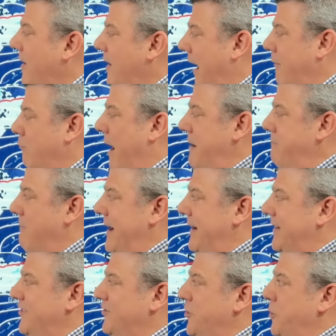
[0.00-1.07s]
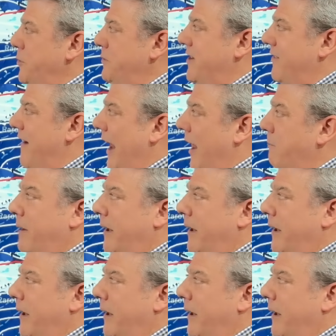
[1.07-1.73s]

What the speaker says: and rainmakers to develop.